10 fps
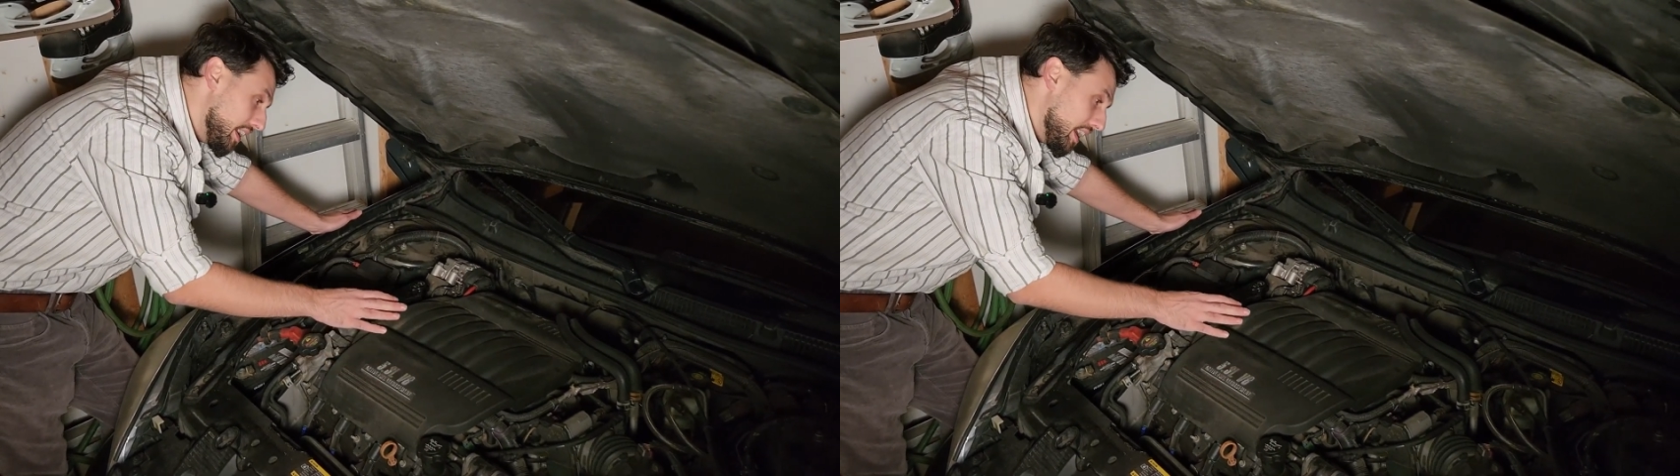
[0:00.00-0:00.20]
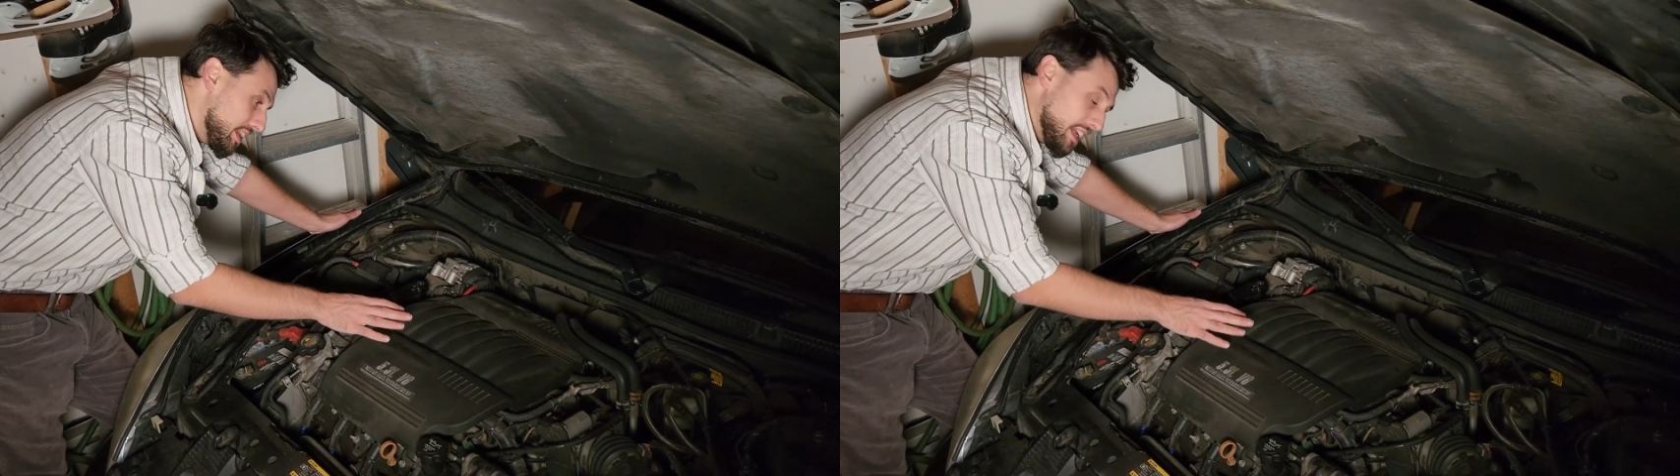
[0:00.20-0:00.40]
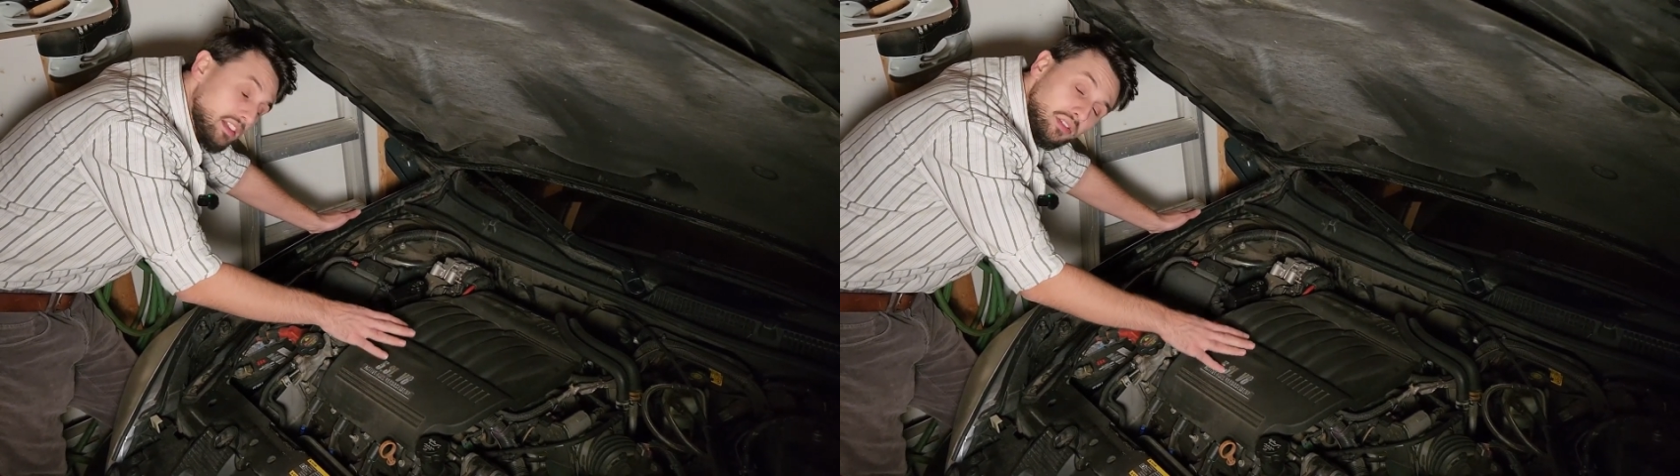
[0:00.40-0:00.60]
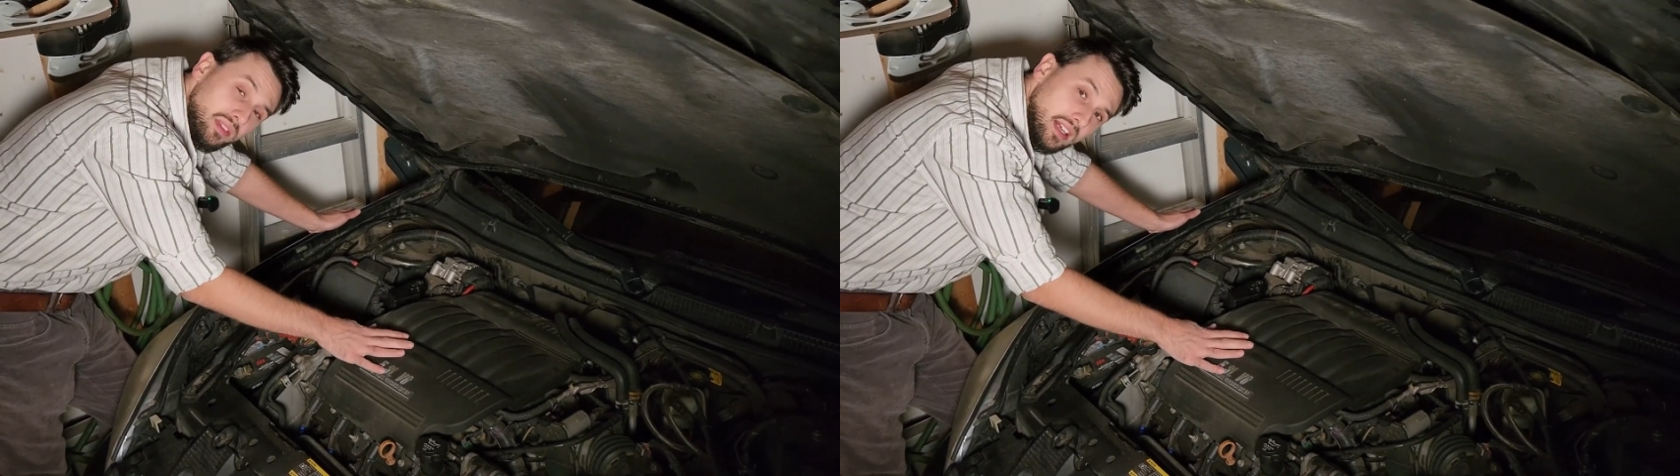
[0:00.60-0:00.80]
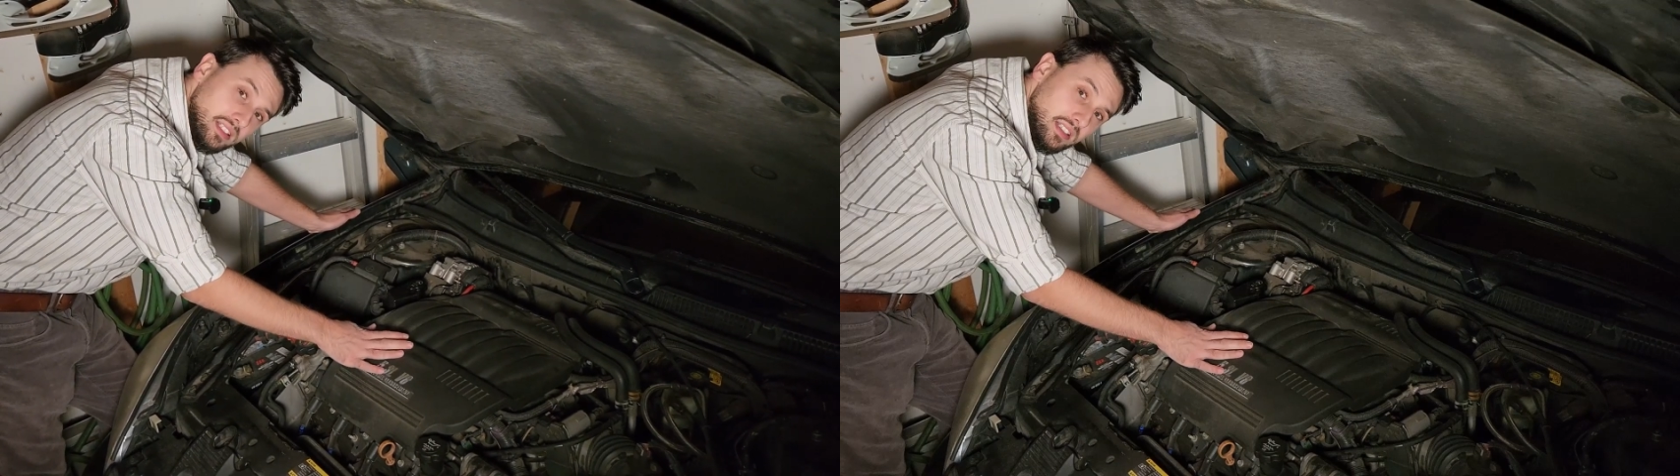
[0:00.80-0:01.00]
And then in
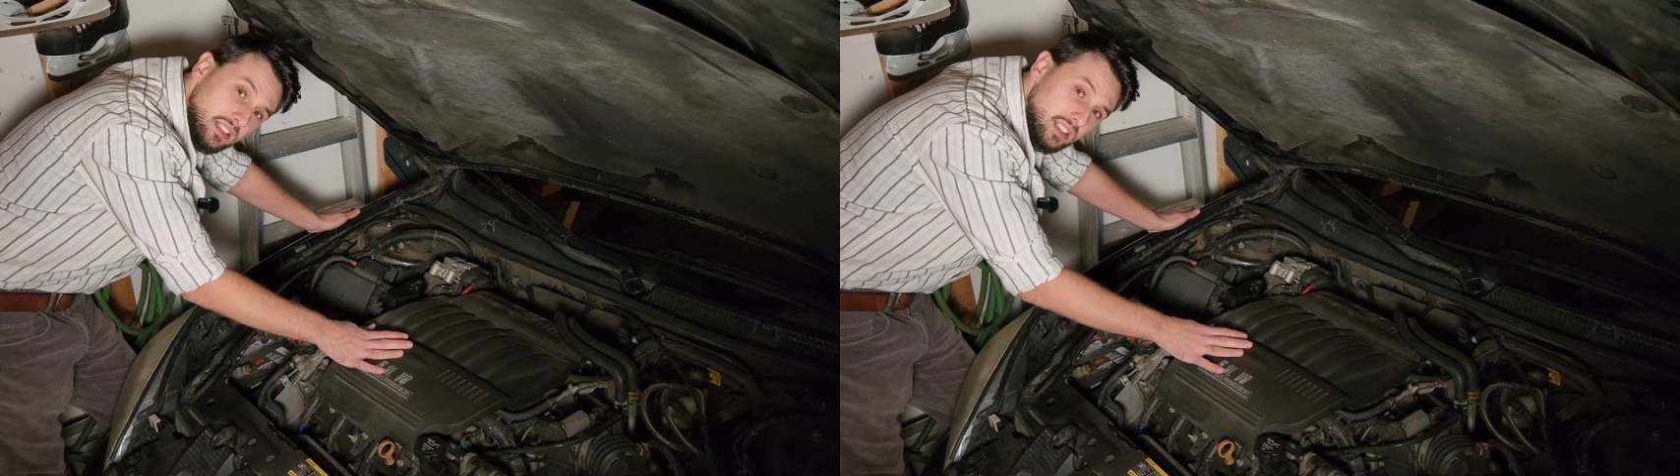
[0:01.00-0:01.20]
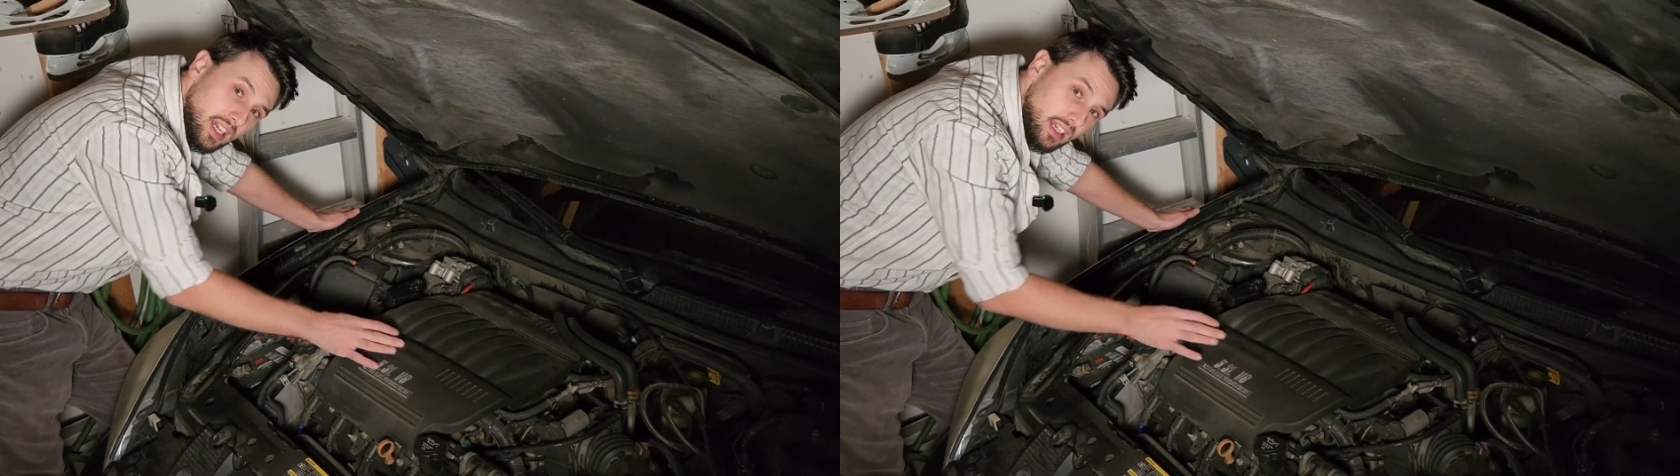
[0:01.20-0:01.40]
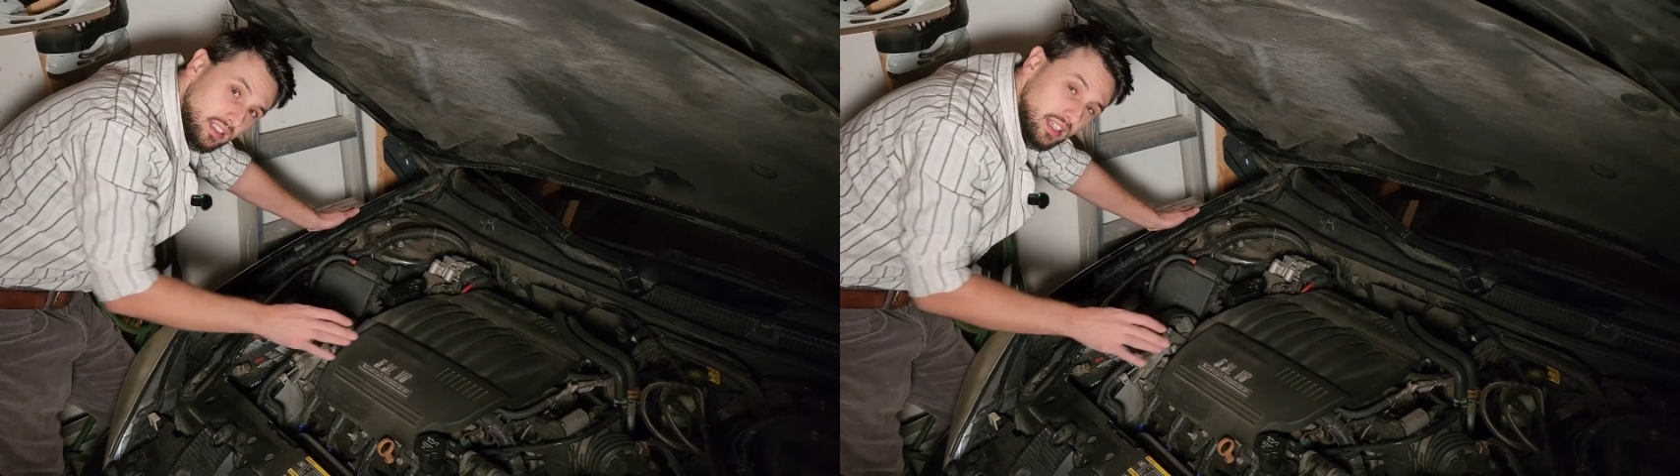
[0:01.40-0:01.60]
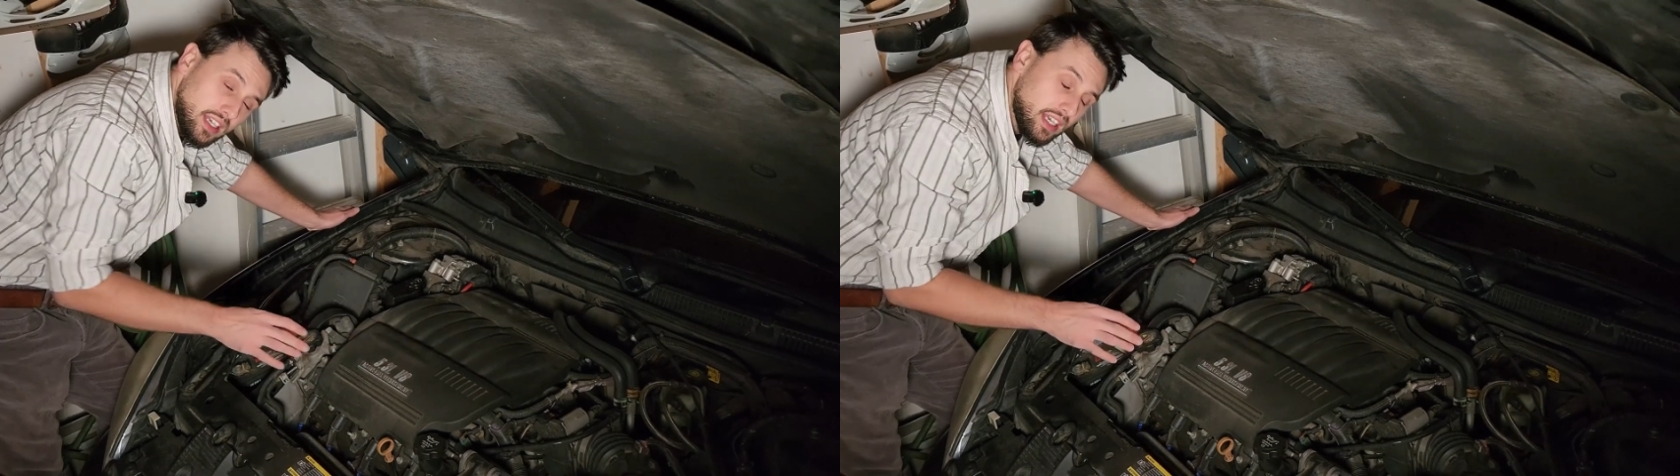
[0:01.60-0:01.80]
2006,